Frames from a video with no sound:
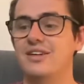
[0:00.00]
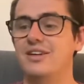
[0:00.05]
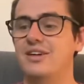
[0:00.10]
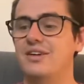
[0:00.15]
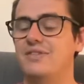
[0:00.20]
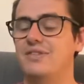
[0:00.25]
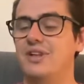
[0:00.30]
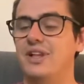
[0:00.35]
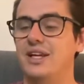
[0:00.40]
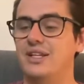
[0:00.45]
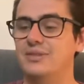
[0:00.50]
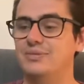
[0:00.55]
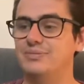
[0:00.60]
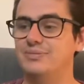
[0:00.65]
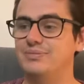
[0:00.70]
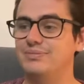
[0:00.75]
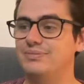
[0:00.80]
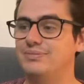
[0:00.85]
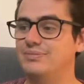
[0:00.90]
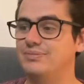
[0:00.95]
I feel like
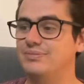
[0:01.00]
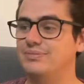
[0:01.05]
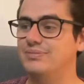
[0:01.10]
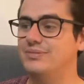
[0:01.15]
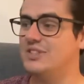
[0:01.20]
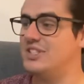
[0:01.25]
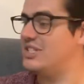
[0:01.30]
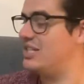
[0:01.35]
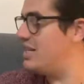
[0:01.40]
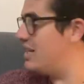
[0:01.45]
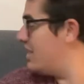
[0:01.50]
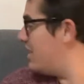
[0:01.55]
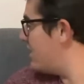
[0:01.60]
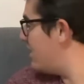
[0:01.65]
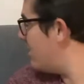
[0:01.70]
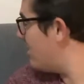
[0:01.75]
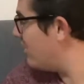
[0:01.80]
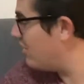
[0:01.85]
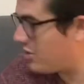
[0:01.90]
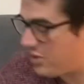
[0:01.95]
sitting here. I look